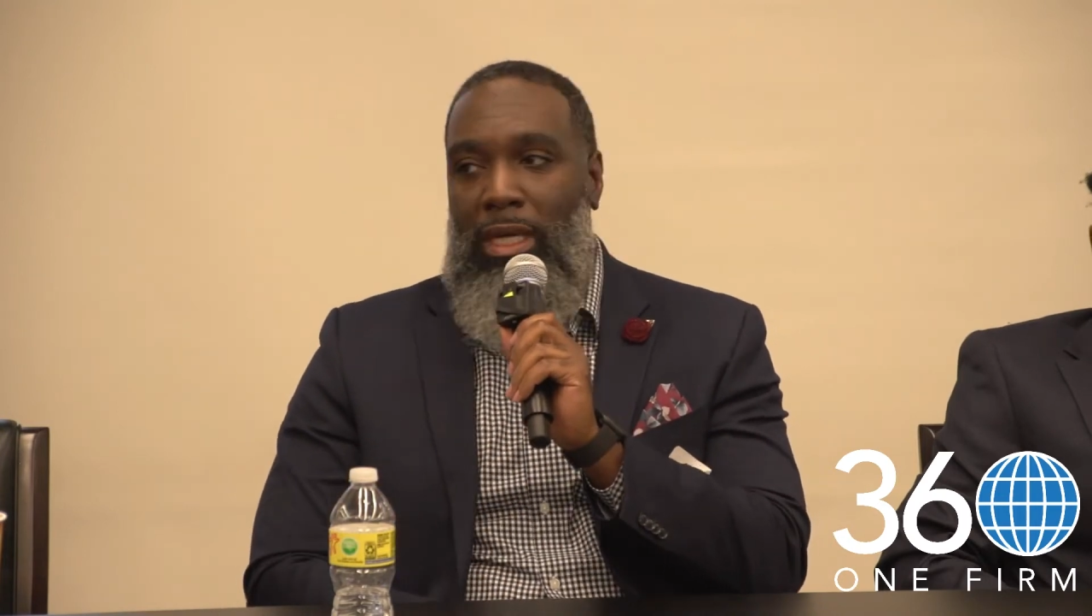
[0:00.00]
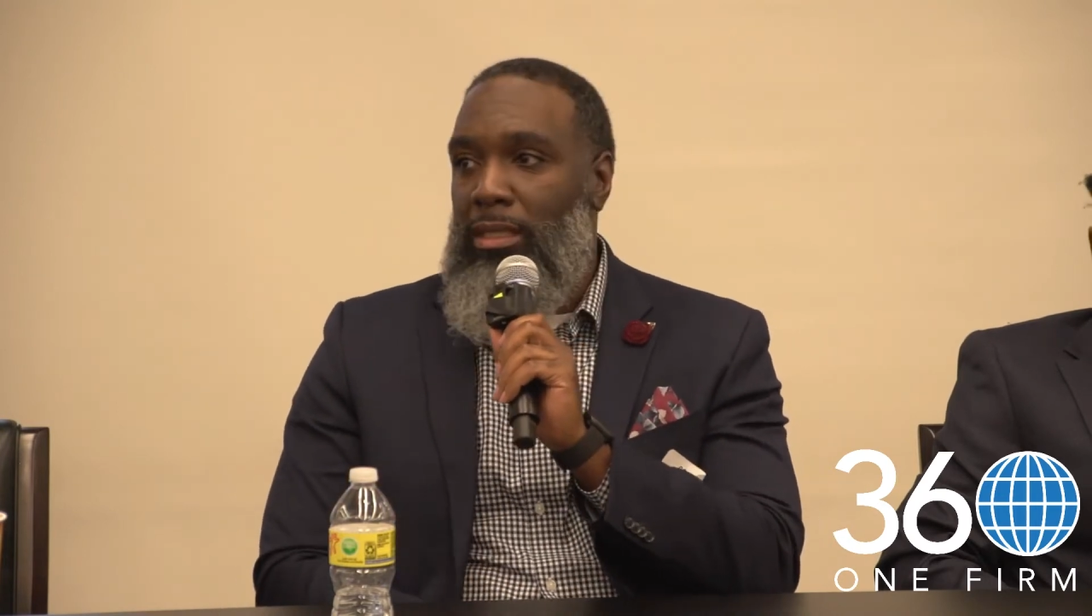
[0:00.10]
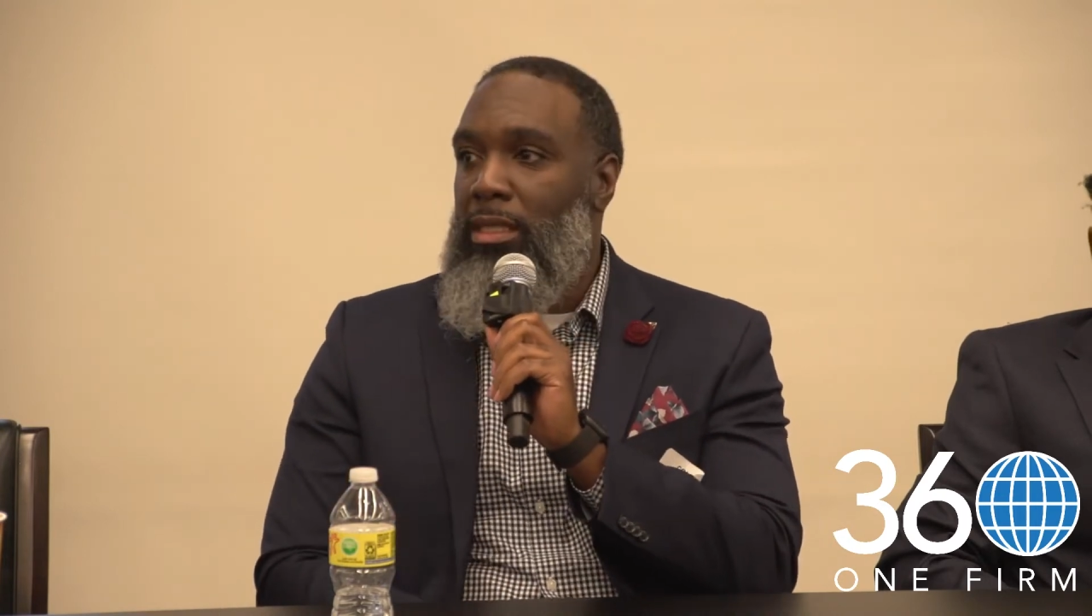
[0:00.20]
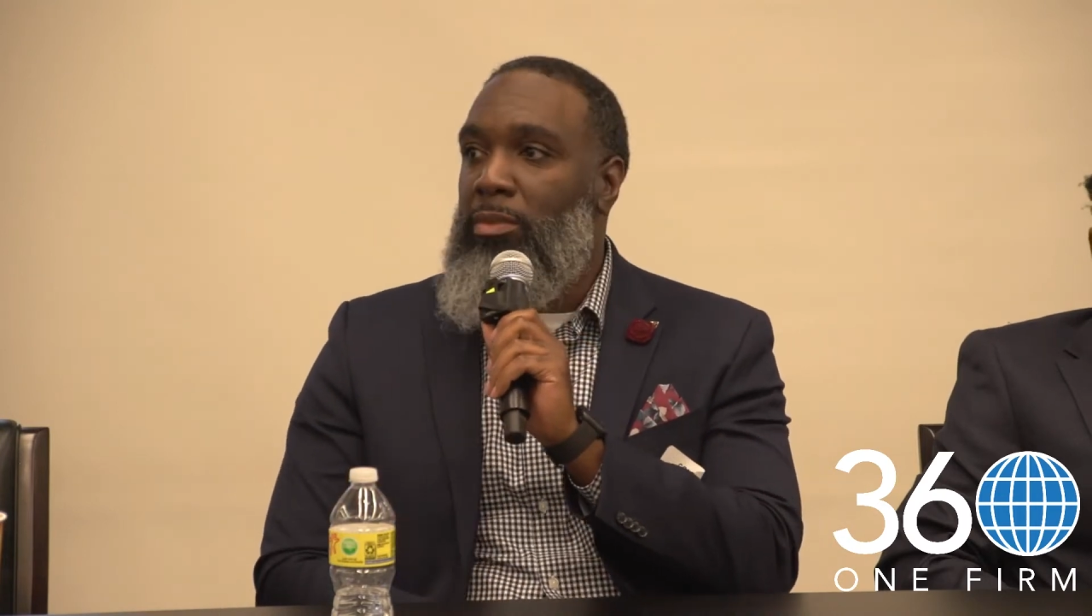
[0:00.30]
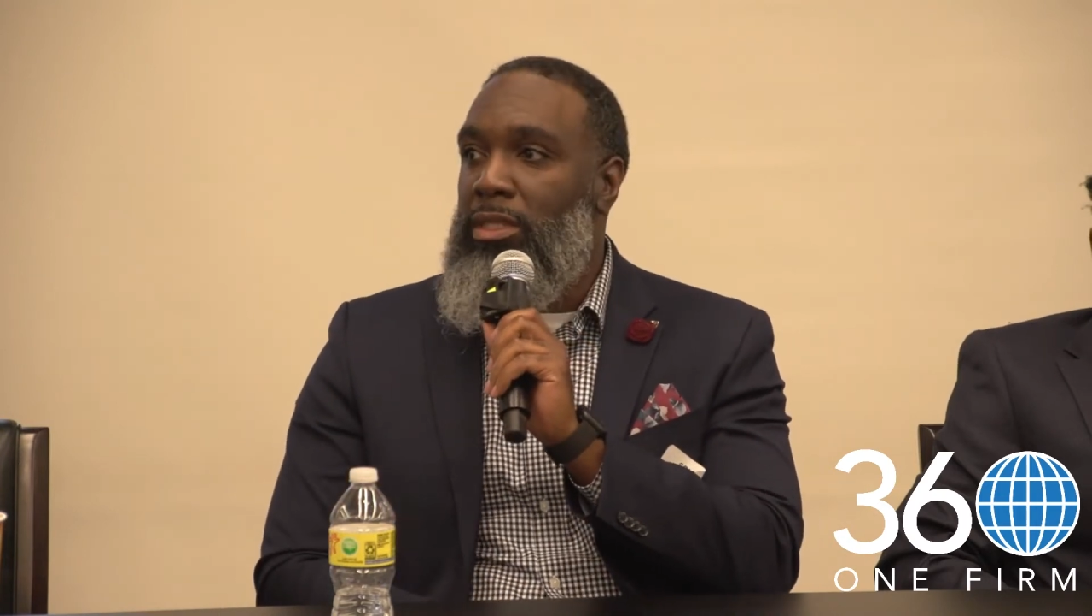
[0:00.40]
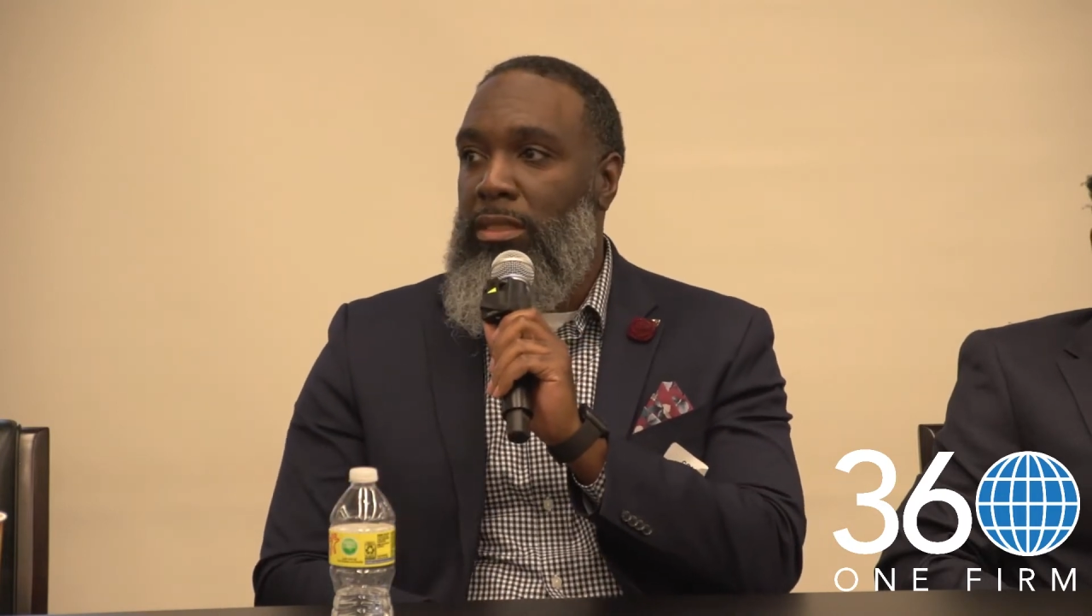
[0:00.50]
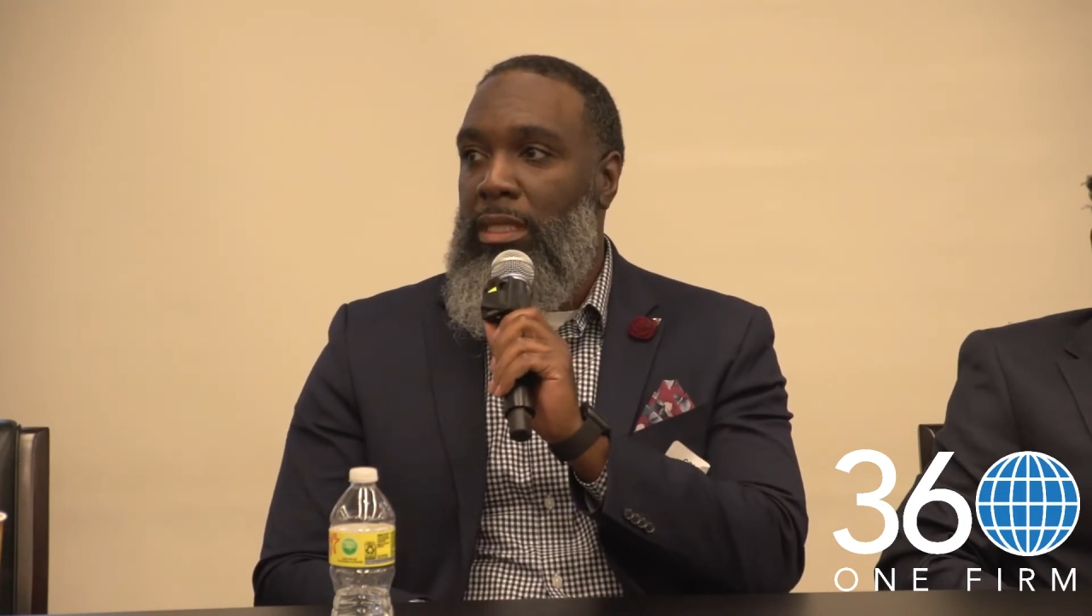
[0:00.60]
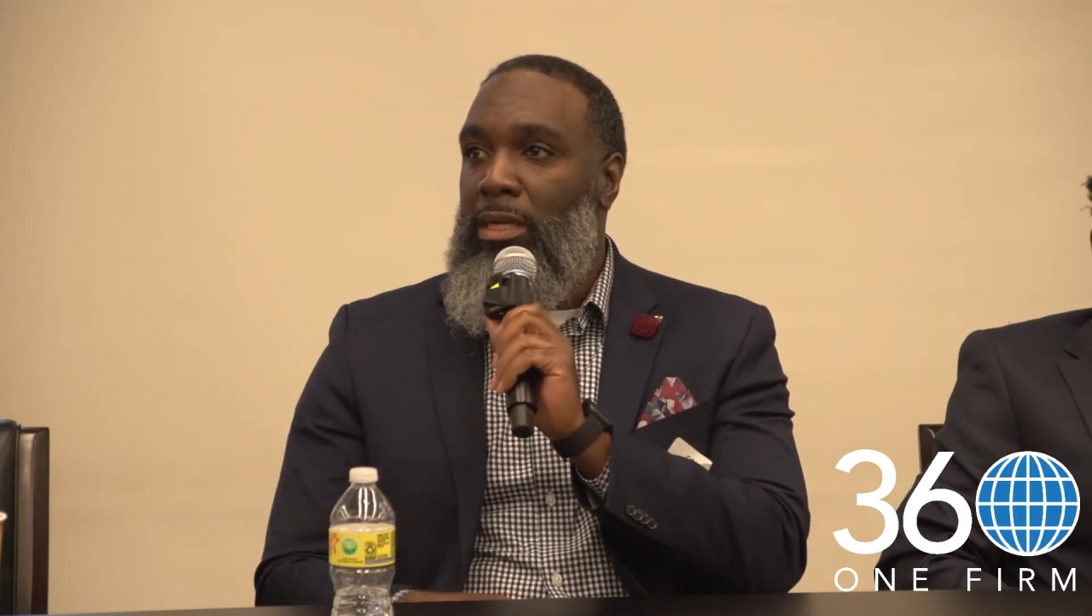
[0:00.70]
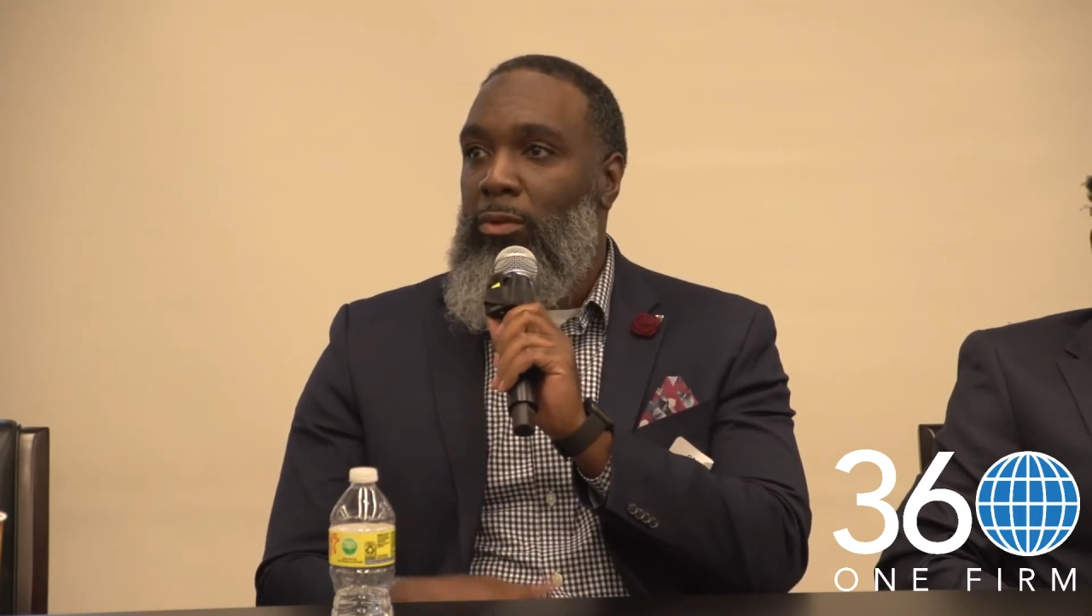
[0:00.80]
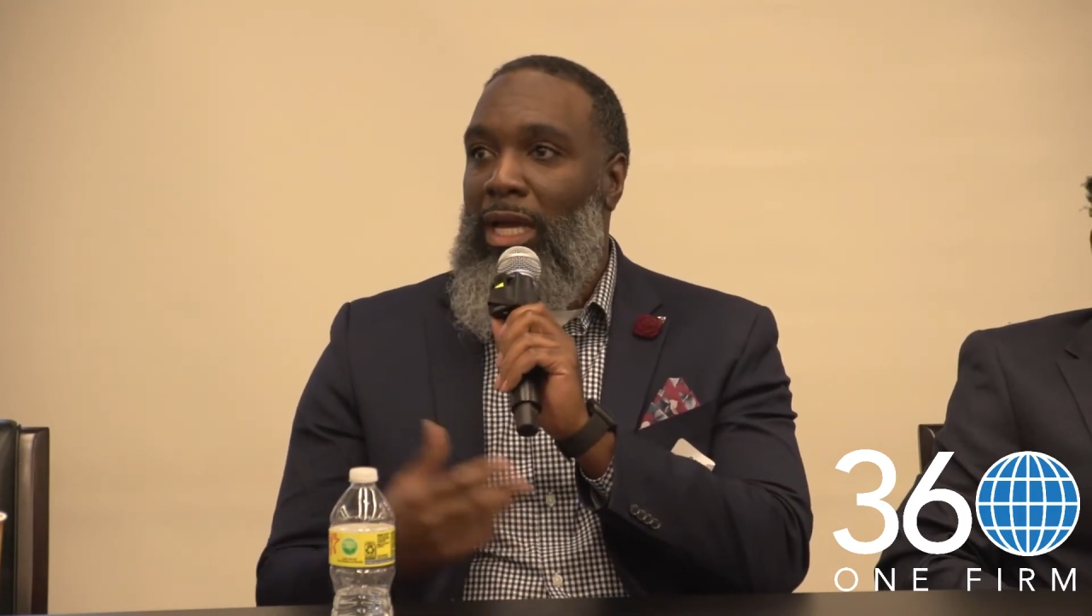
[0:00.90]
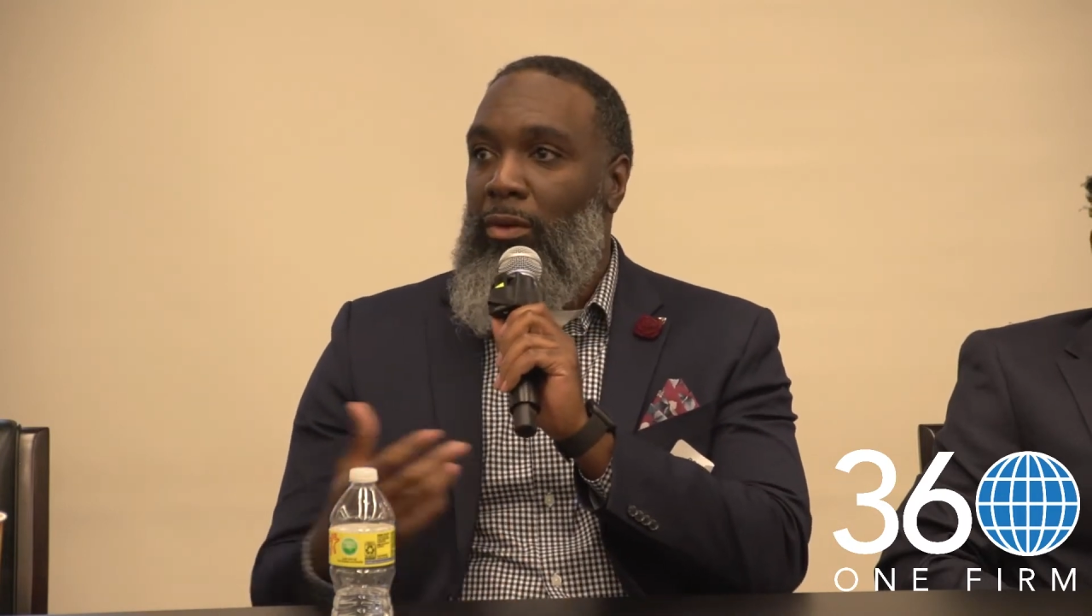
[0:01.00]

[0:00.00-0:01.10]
I